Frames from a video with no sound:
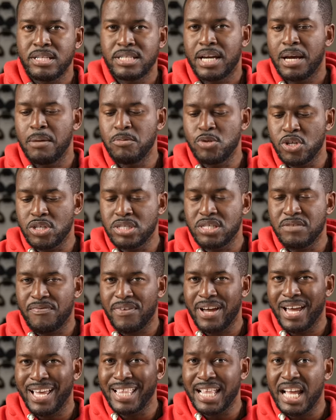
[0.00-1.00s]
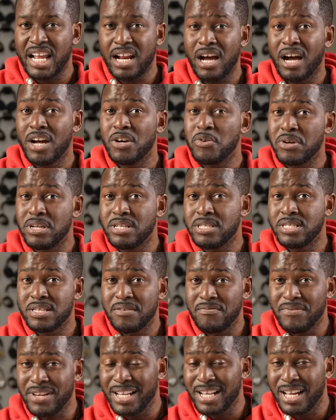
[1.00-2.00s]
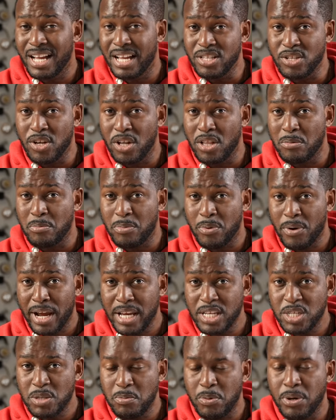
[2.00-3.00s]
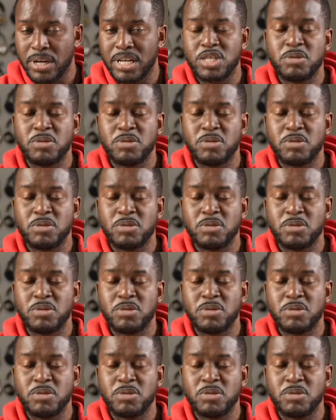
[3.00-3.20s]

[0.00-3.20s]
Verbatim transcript: time justifying that $179 price point,